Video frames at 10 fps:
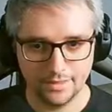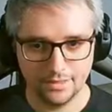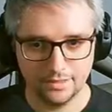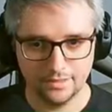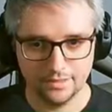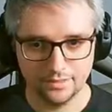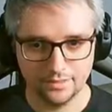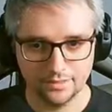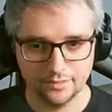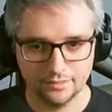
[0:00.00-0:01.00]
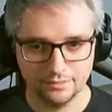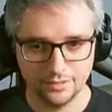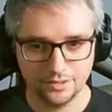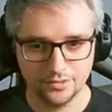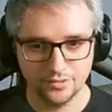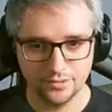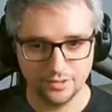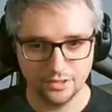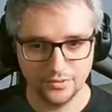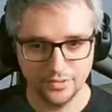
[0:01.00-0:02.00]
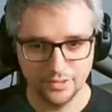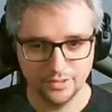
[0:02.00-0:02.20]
Yeah, fuck you too, Cloud.